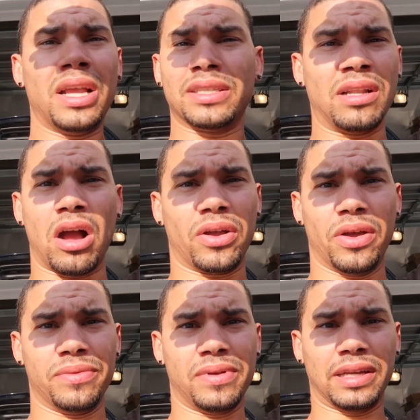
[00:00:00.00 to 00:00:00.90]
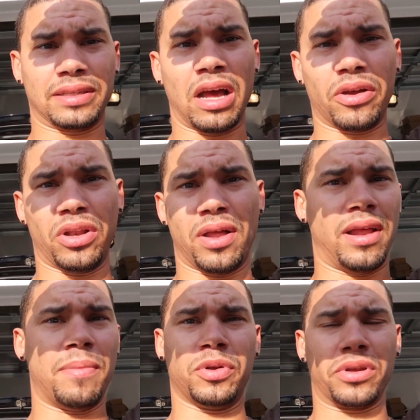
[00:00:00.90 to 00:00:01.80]
It's not good. It's not good.
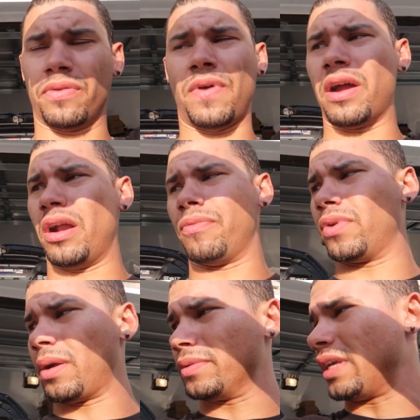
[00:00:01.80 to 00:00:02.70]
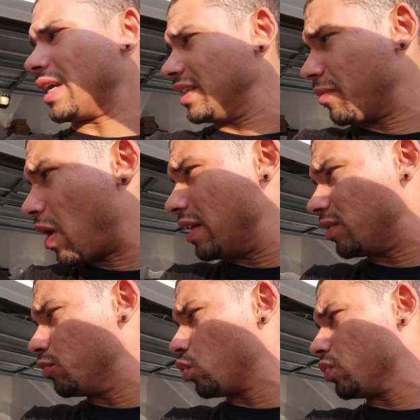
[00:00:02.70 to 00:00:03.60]
I'm only gonna fire up for a couple seconds. I brought
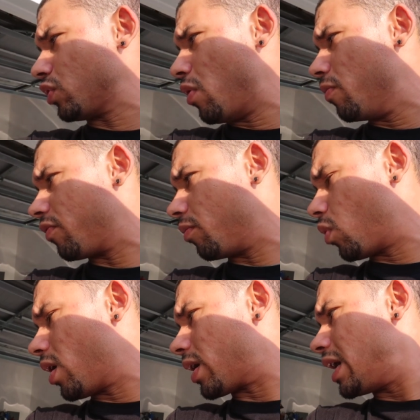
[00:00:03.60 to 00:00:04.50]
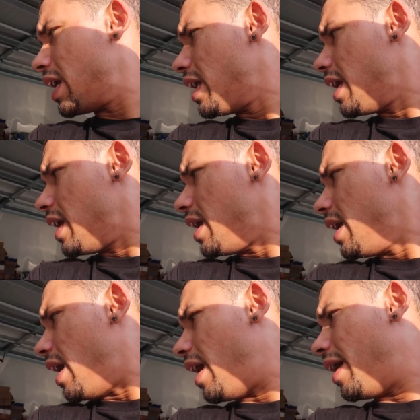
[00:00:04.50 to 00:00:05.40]
some tools home from work.
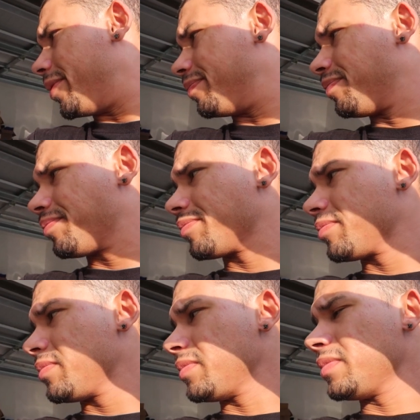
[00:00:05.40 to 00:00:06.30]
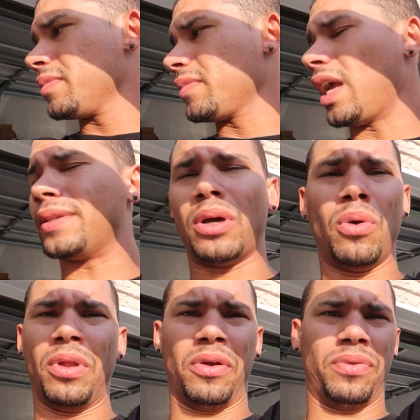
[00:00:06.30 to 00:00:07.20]
Um, that's a
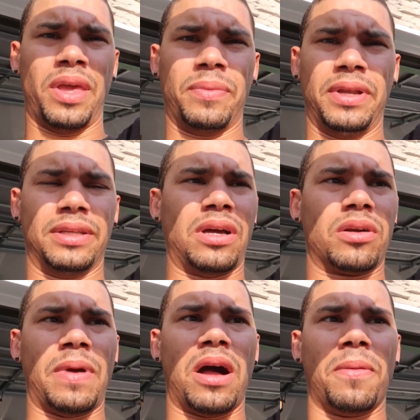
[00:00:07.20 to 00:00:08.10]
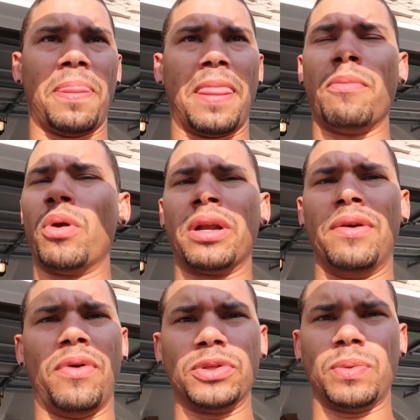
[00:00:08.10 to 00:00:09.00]
whole nother thing we need to talk about. I'm working
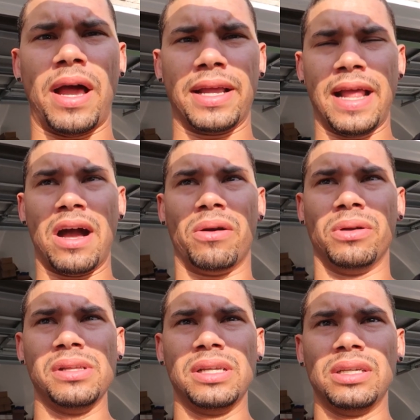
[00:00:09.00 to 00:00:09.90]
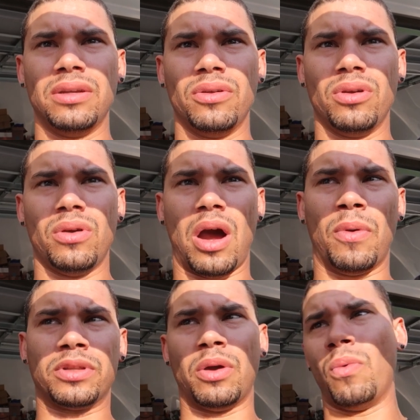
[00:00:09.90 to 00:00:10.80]
at Volkswagen now. I
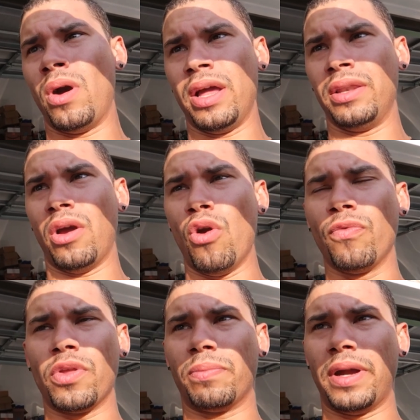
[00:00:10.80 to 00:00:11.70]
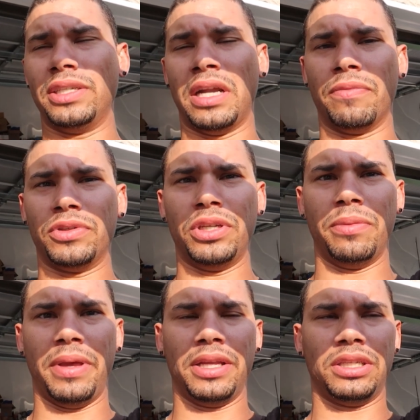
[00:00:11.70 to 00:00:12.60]
worked at one over the bridge down in
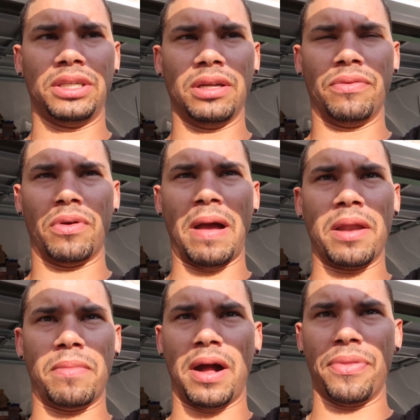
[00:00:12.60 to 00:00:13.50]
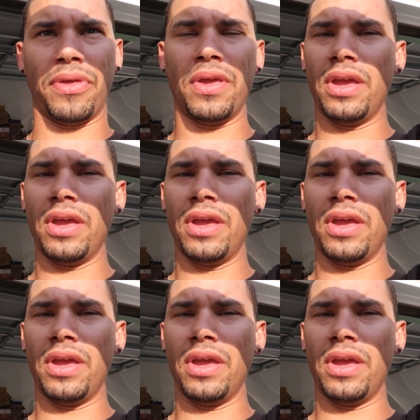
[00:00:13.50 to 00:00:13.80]
Virginia Beach for about a month.